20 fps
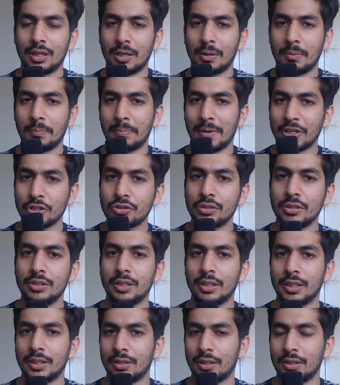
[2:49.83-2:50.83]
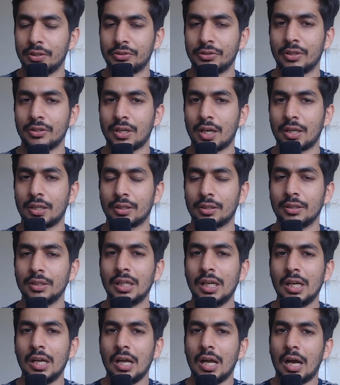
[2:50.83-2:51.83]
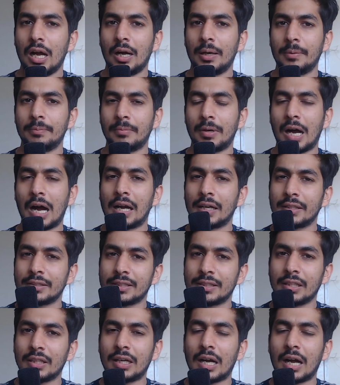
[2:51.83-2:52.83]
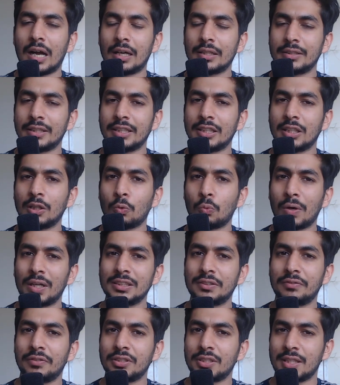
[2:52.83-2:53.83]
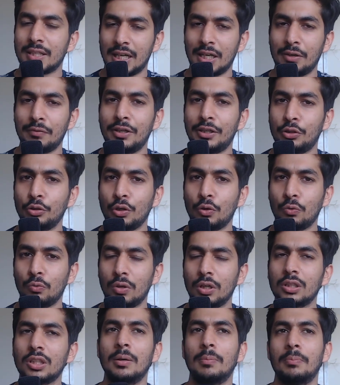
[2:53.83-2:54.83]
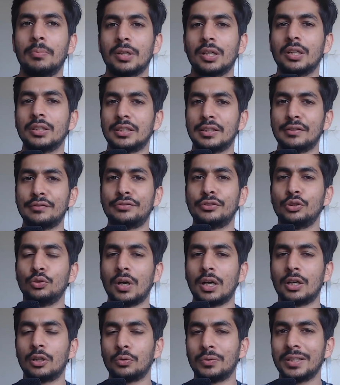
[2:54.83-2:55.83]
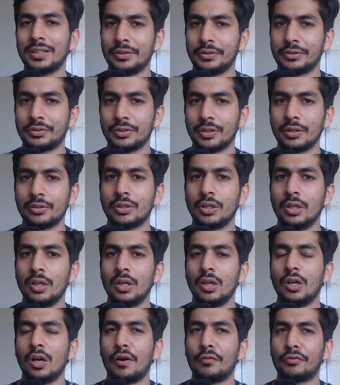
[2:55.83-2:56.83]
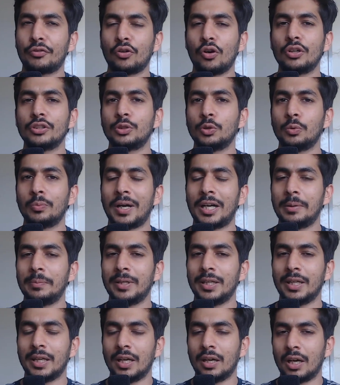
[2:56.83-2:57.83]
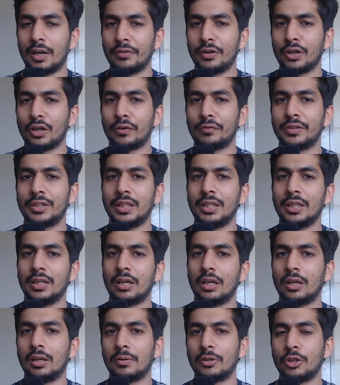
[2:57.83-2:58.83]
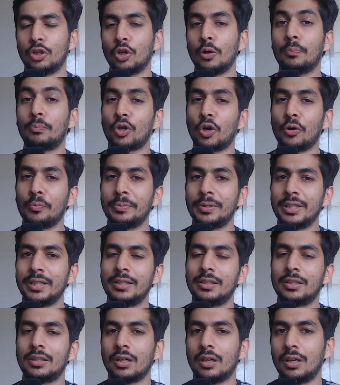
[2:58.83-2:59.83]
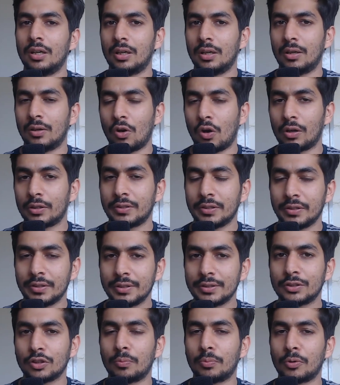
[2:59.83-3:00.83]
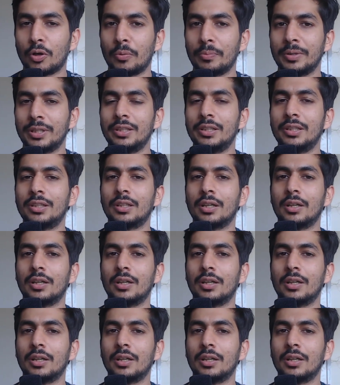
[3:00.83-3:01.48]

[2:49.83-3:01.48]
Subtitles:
mentioned in the research article. Are they the ones which are relevant to your work? Because if you are doing research, of course you might be aware of the prominent authors or prominent